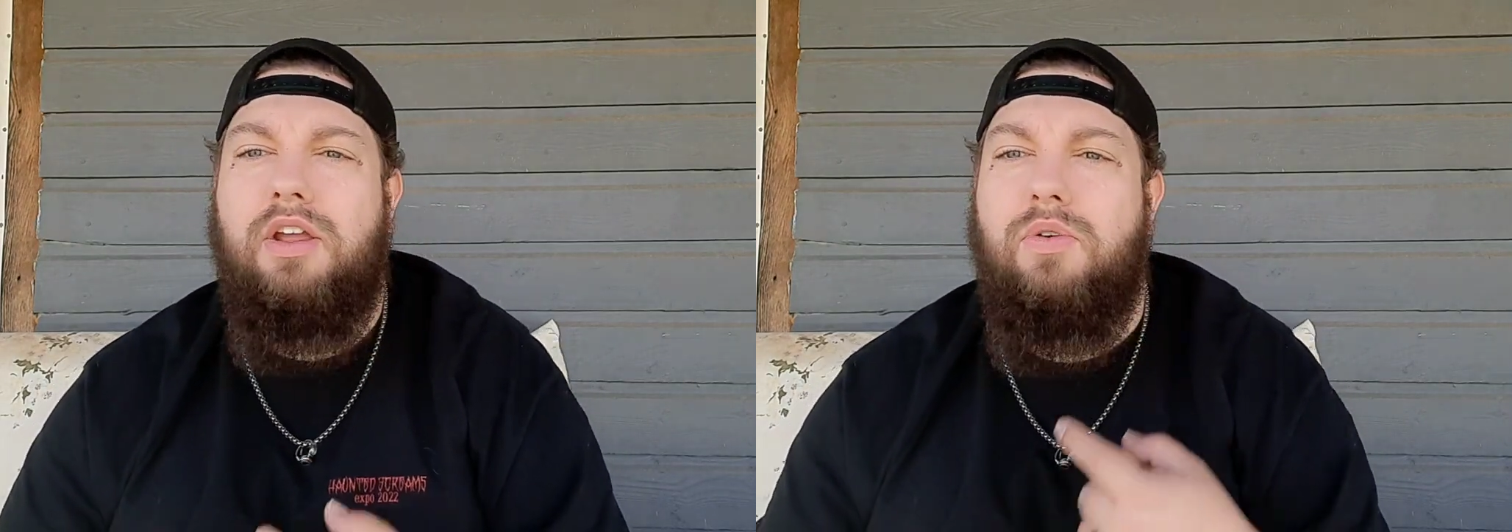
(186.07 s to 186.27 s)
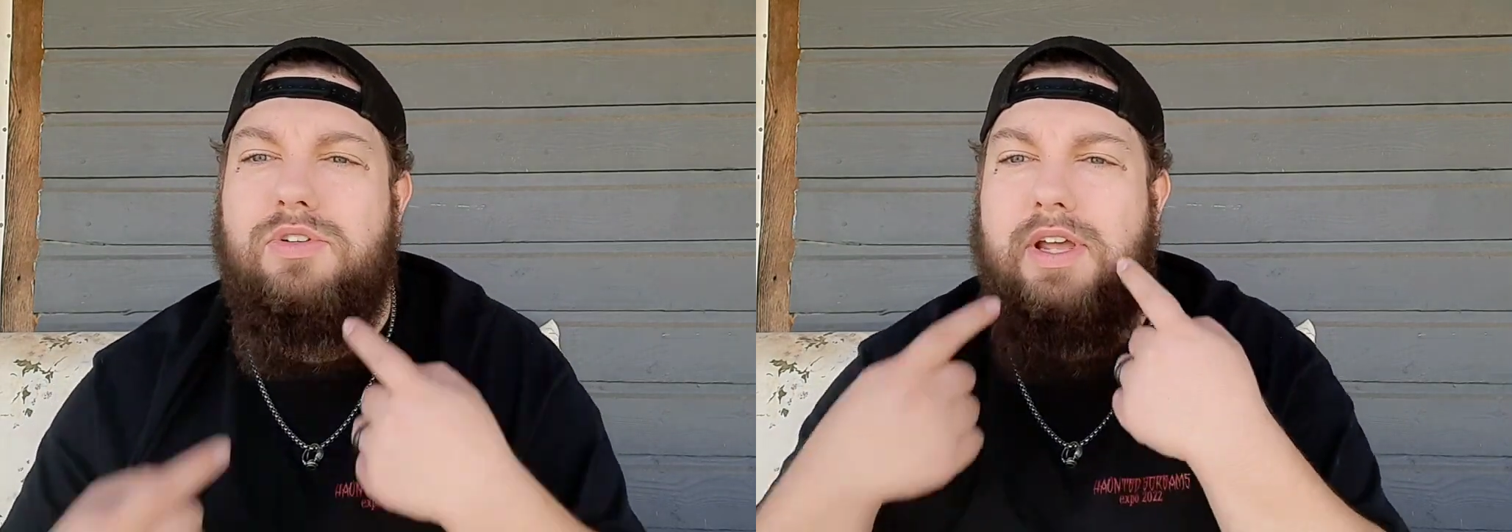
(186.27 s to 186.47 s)

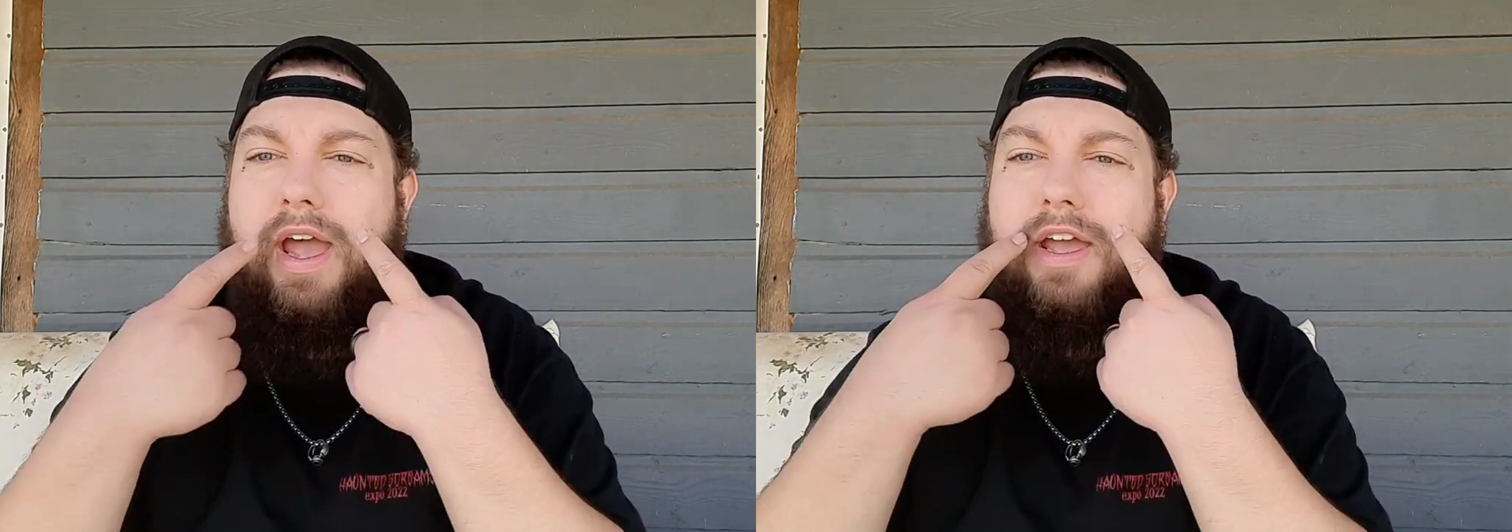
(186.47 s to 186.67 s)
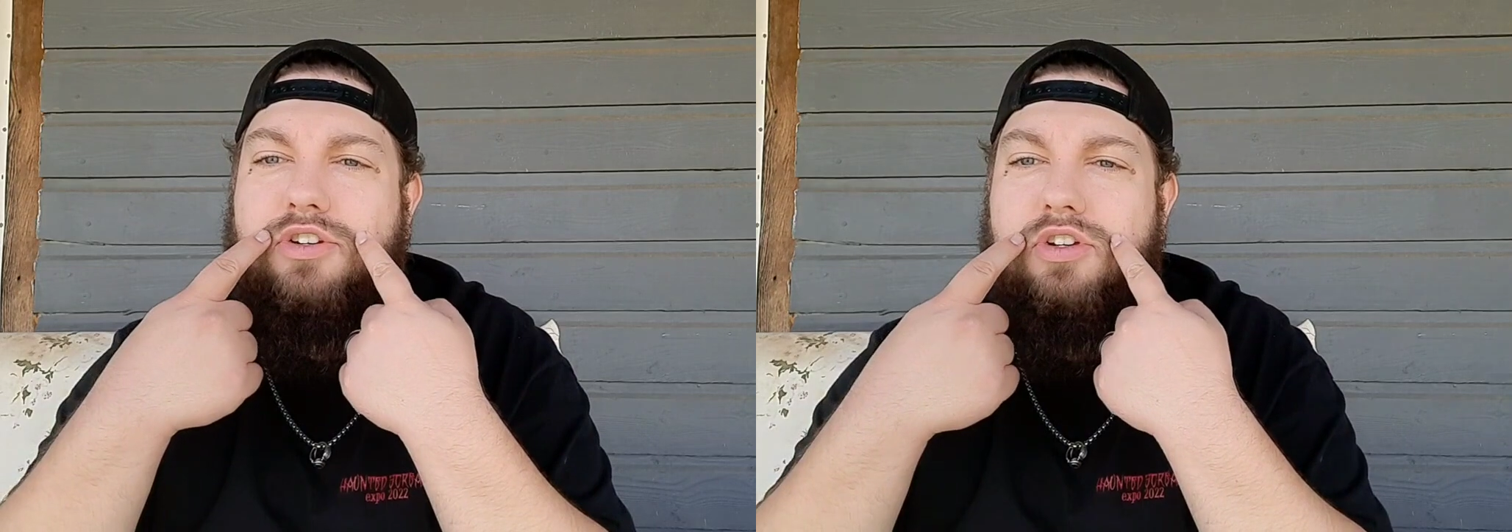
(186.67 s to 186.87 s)
was I
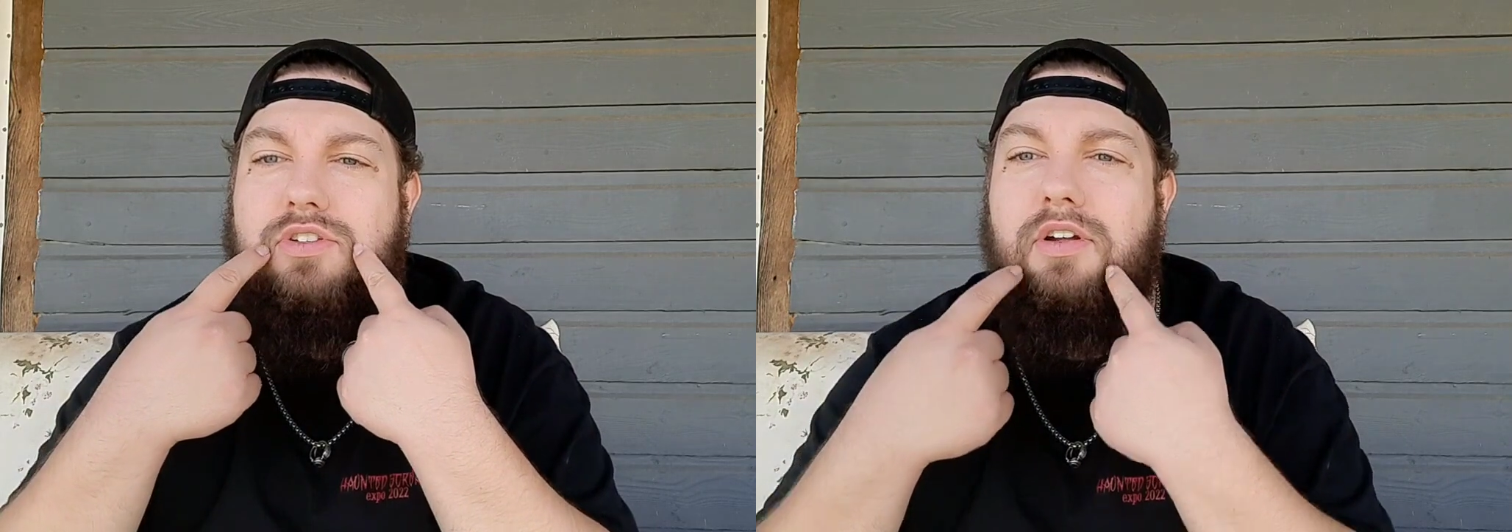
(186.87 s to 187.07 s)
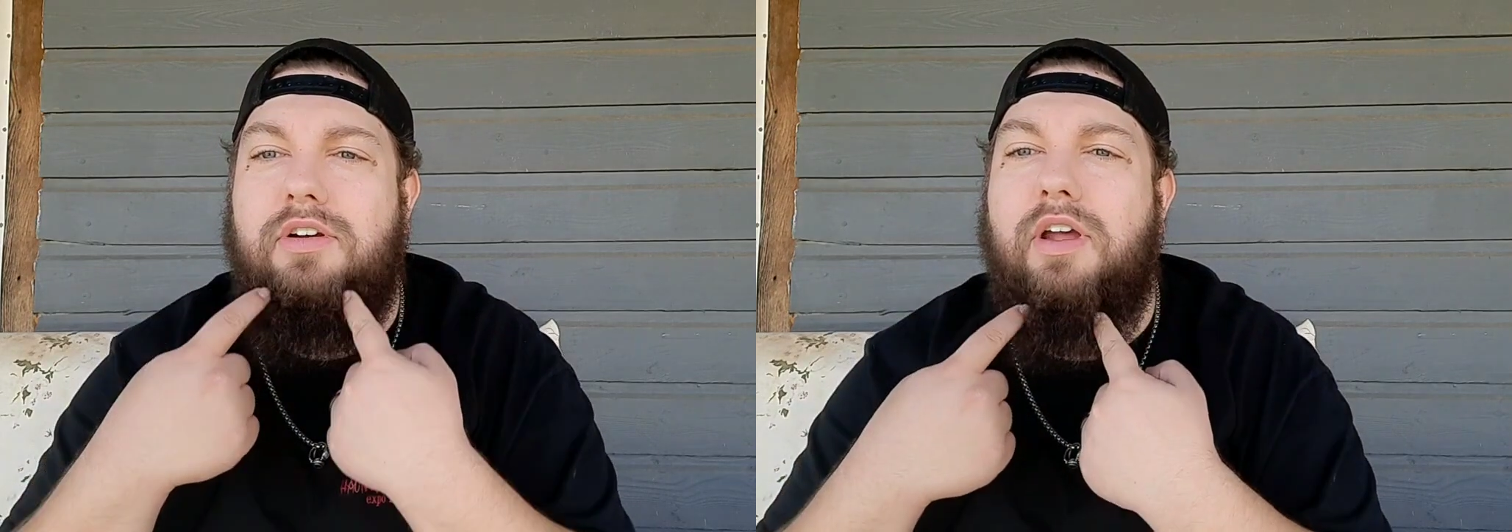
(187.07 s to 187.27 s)
had
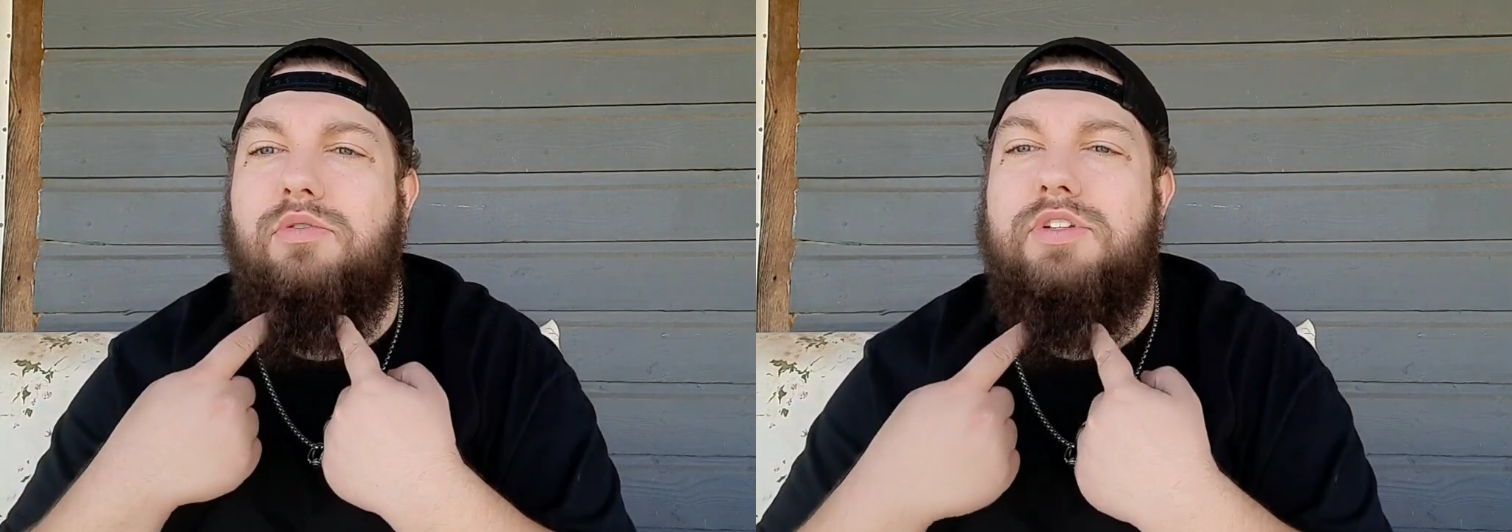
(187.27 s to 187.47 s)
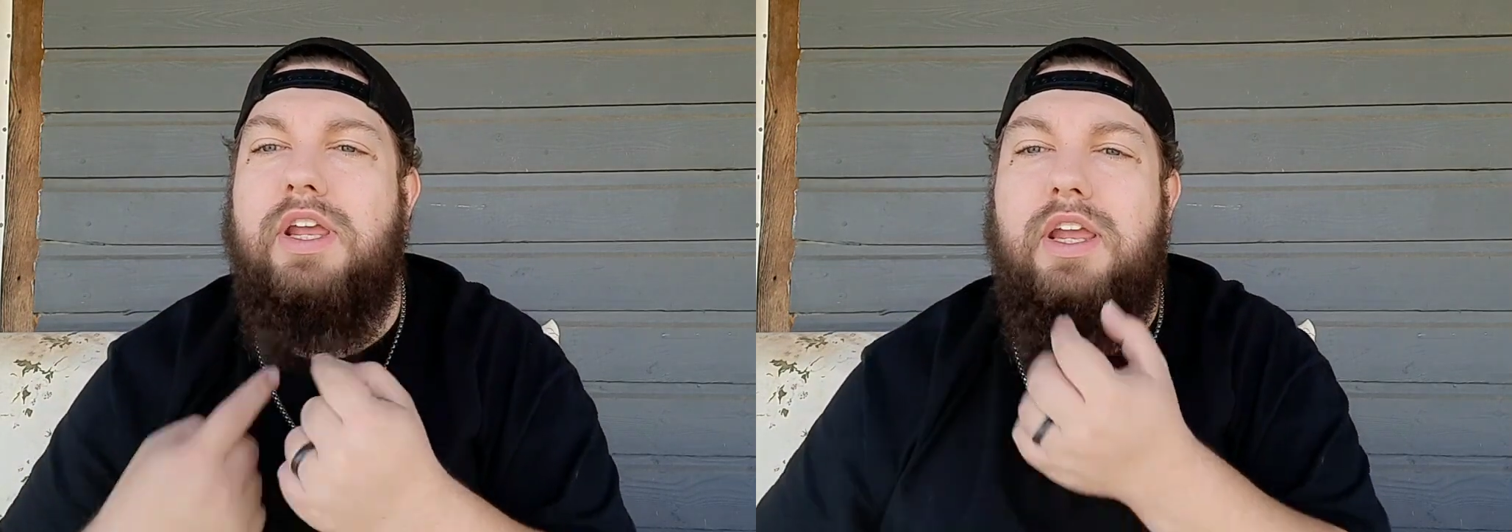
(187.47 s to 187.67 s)
just a
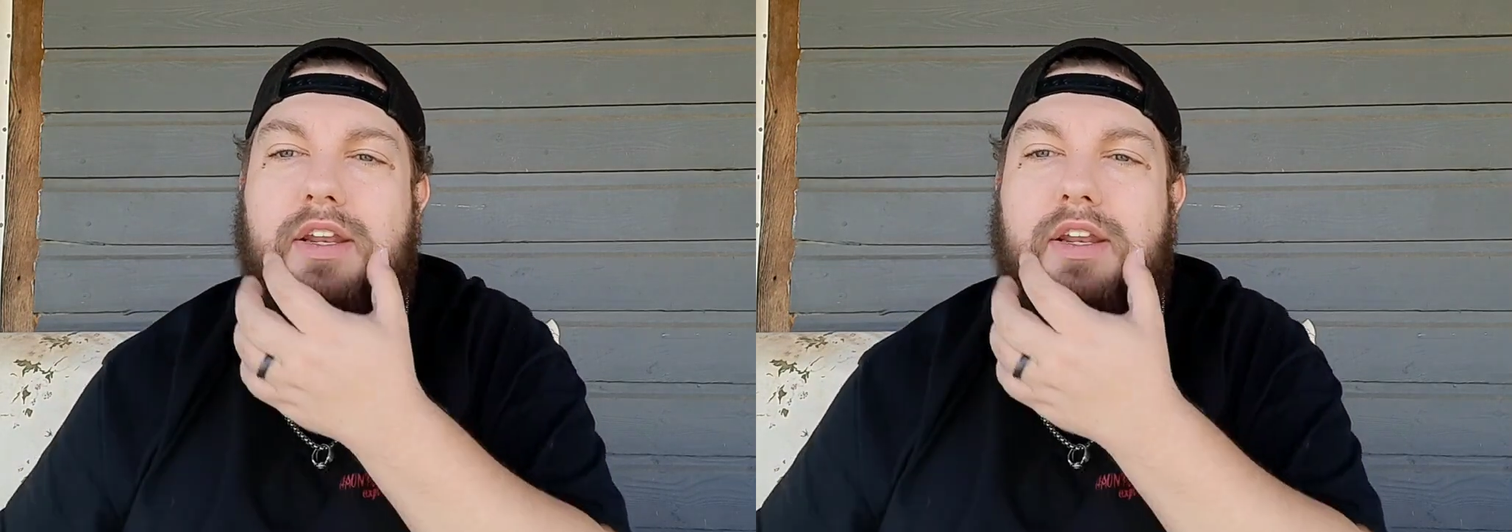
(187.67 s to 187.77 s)
goatee